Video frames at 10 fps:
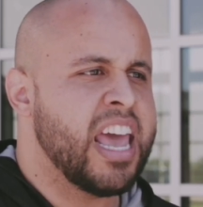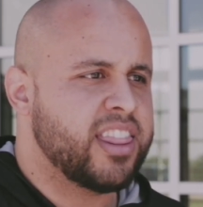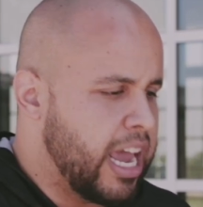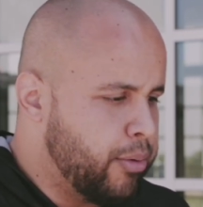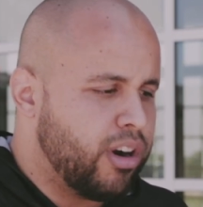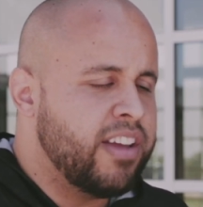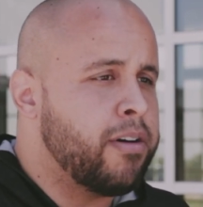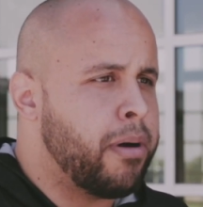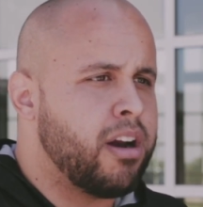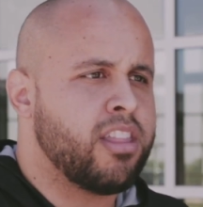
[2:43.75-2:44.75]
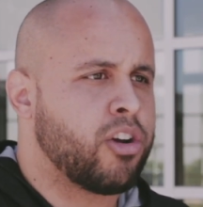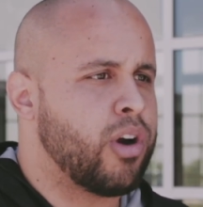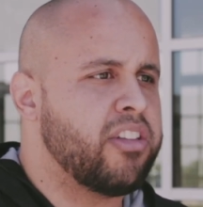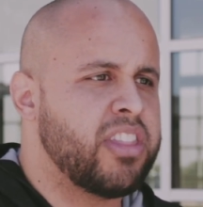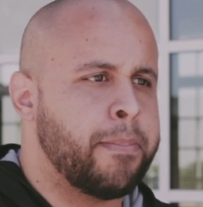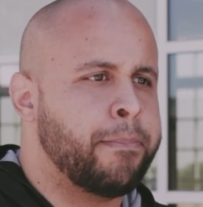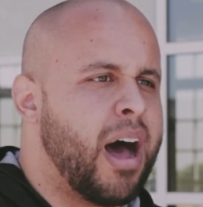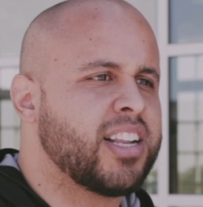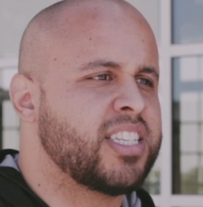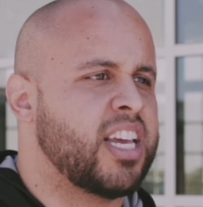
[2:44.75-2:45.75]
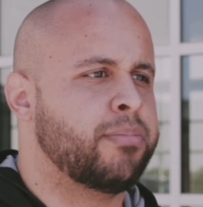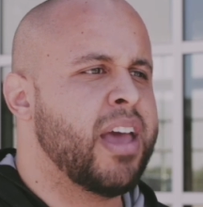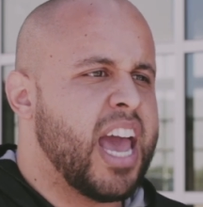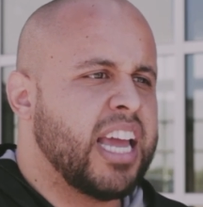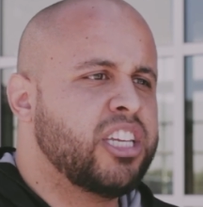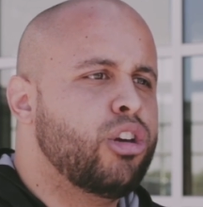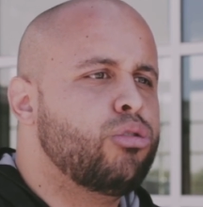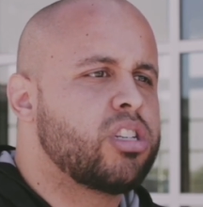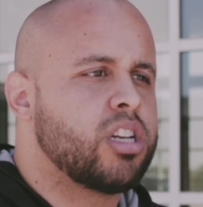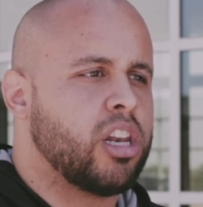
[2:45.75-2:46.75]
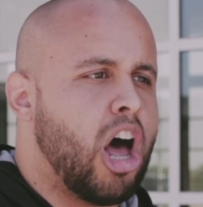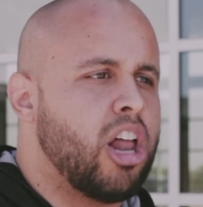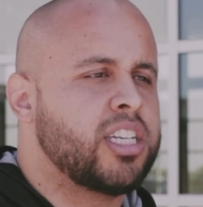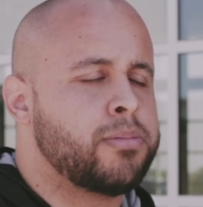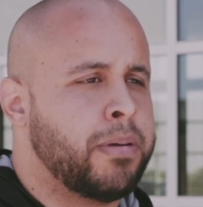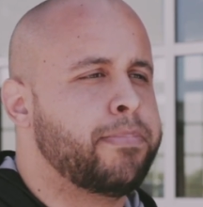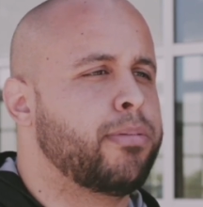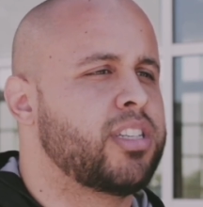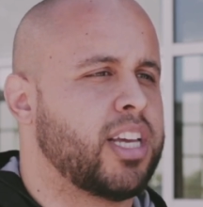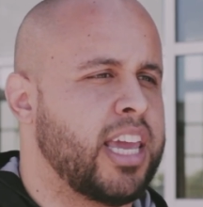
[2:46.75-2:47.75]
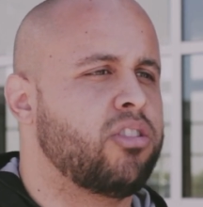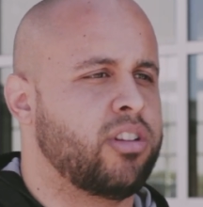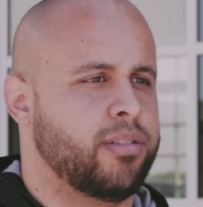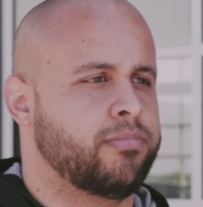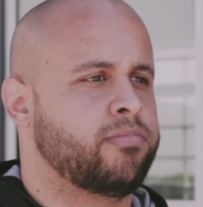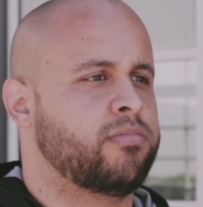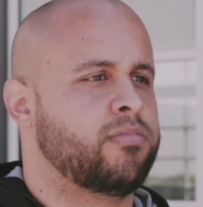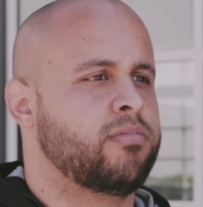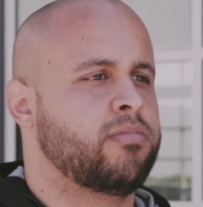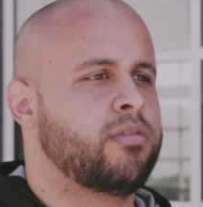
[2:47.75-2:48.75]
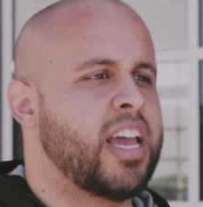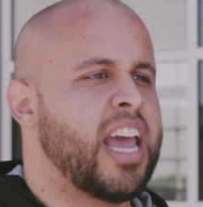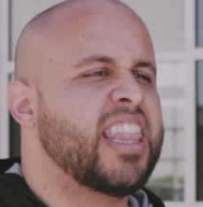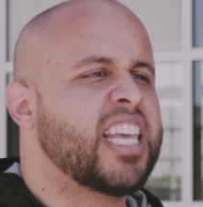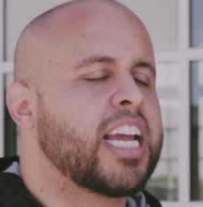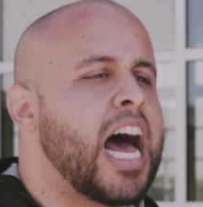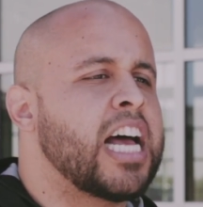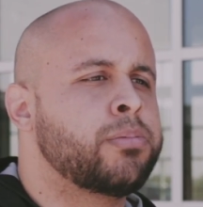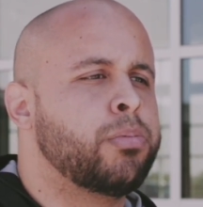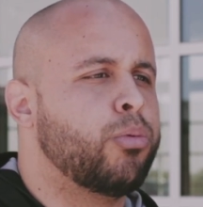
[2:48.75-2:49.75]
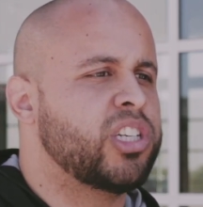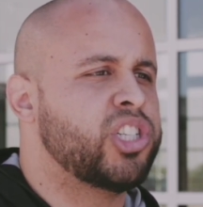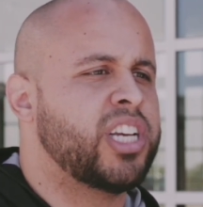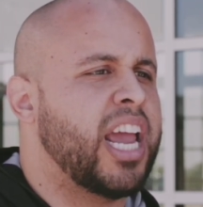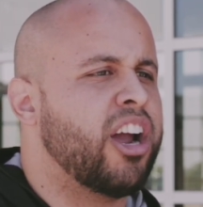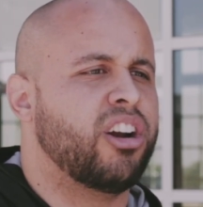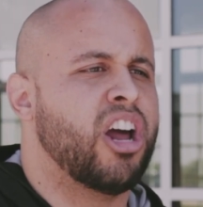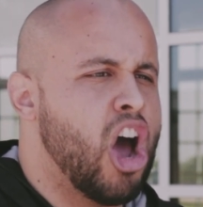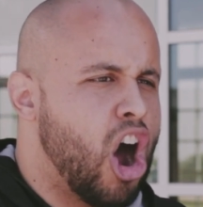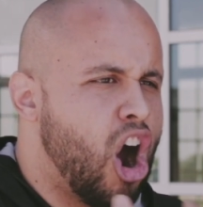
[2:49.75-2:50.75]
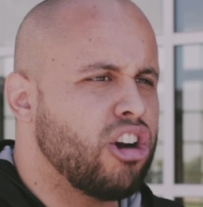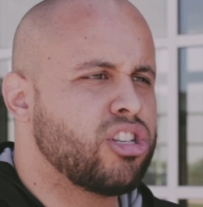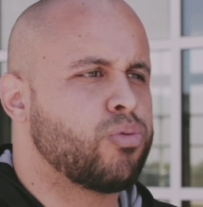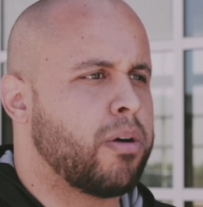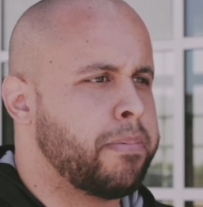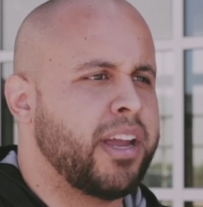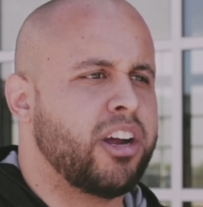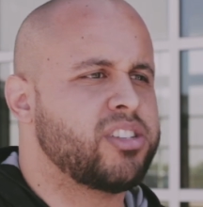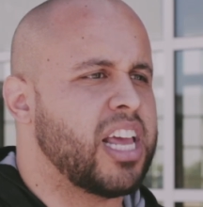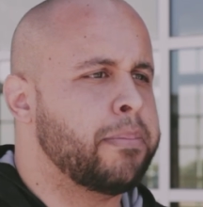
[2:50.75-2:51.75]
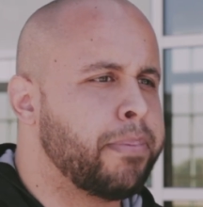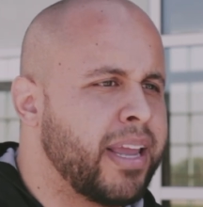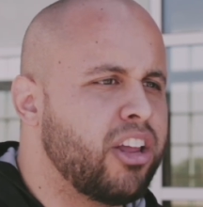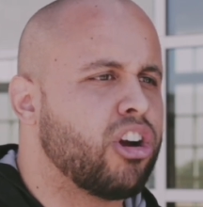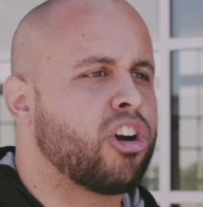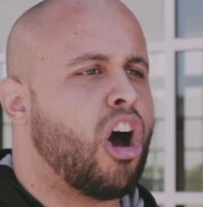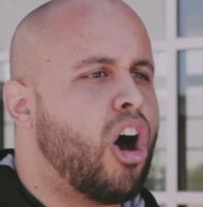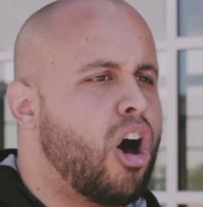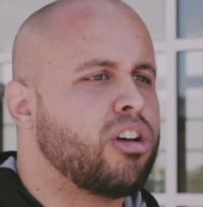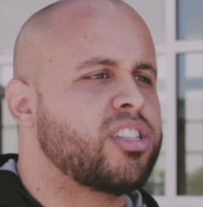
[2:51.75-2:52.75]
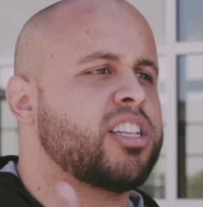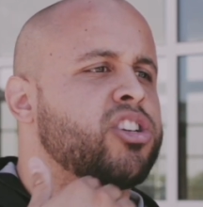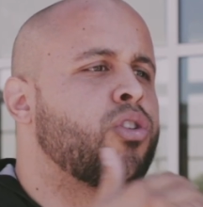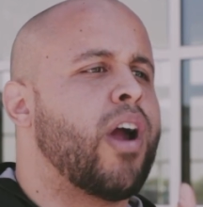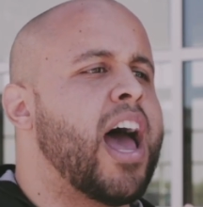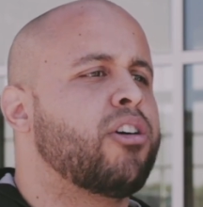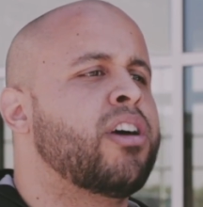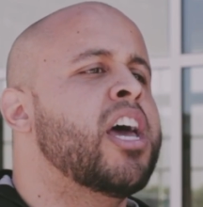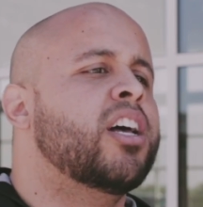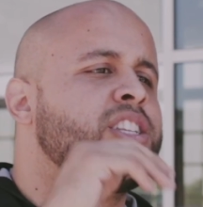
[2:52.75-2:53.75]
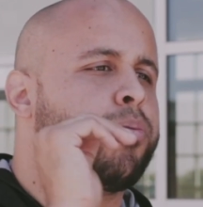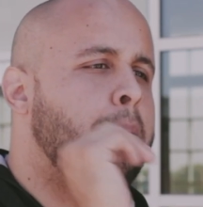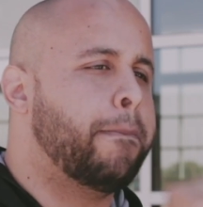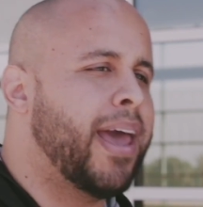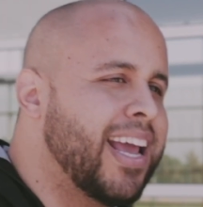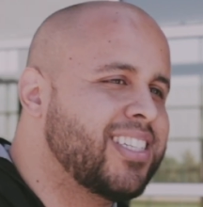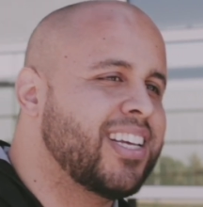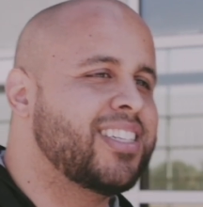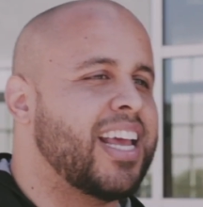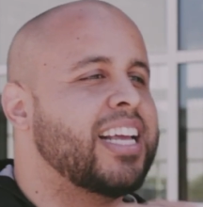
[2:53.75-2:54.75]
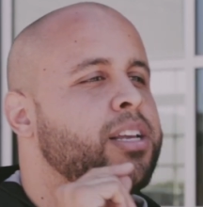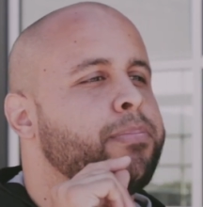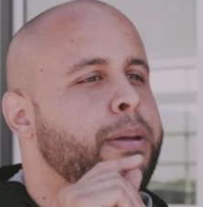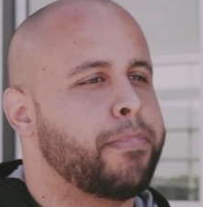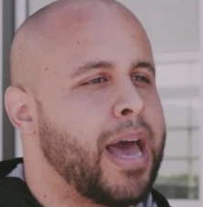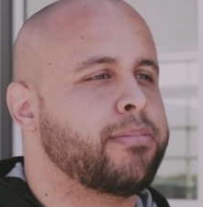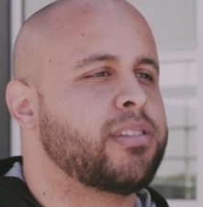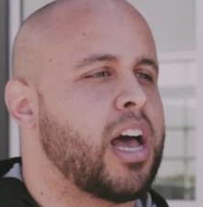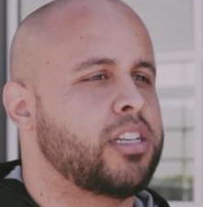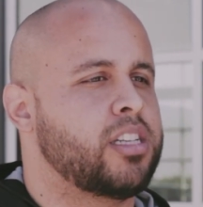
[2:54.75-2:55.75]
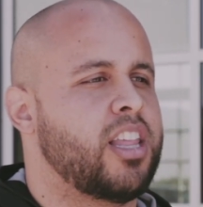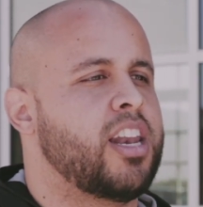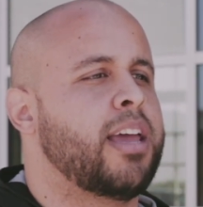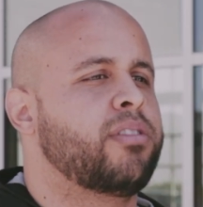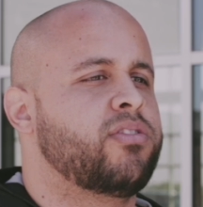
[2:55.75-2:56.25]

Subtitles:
They were even part of the crowd that mocked him and used lawless people to kill him. And the gospel was shared, hearts were pierced, and Peter calls this crowd to repentance and to be baptized in the name of